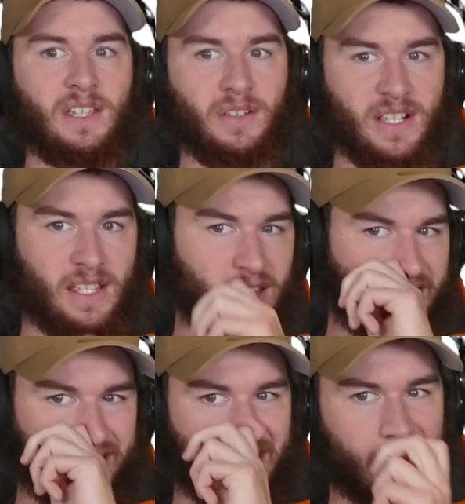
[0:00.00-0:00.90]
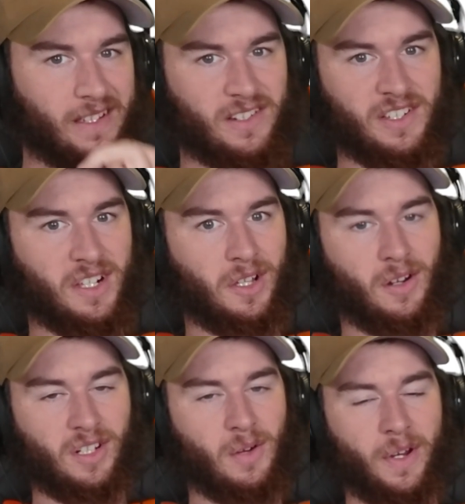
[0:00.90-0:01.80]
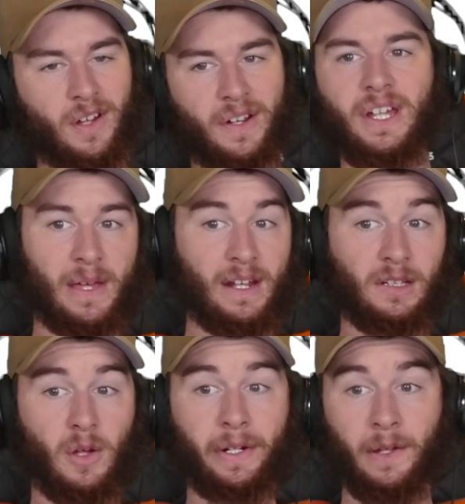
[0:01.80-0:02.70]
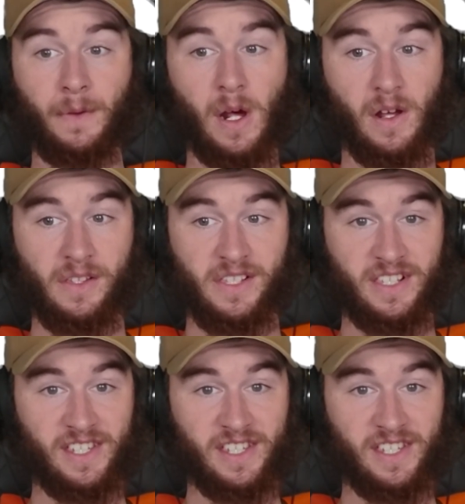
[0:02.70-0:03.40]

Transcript: You can see there's just a lot going on and a lot of odds.